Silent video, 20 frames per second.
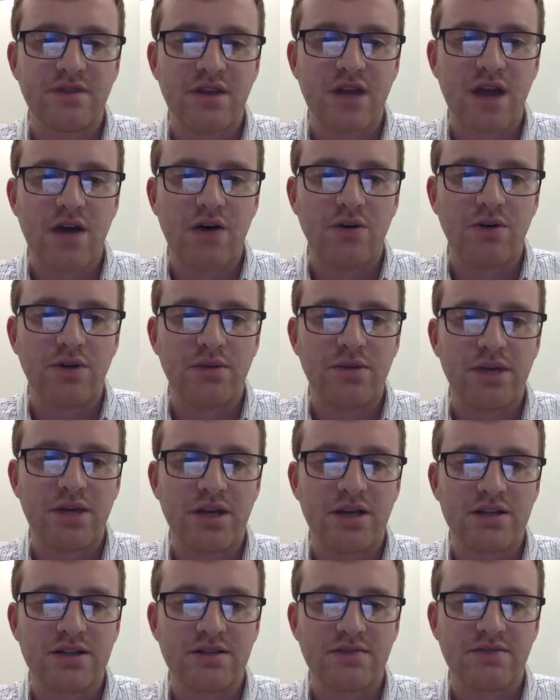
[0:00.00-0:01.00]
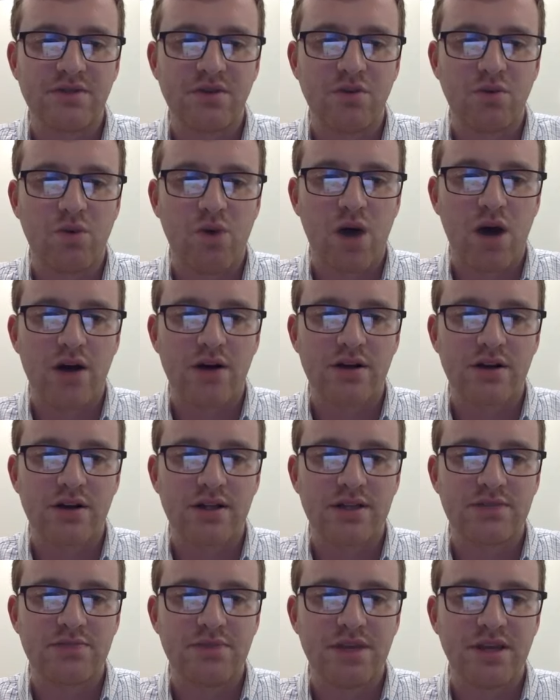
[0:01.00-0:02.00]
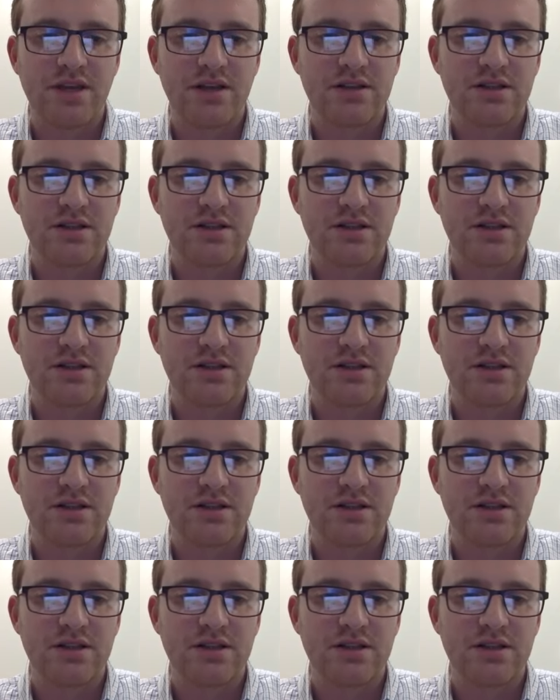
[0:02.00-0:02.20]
not only because of the water that's being